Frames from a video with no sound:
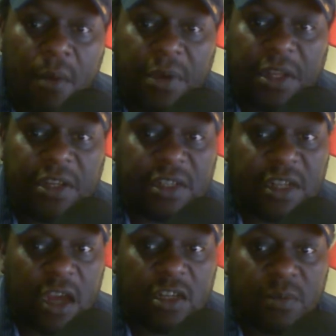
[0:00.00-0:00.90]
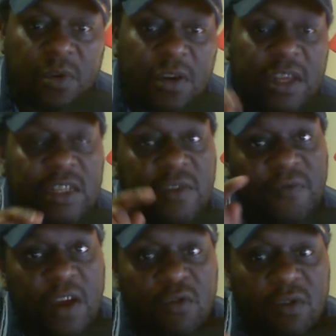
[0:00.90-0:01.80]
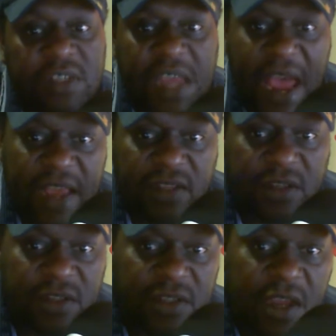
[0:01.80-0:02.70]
be deductible against federal taxes.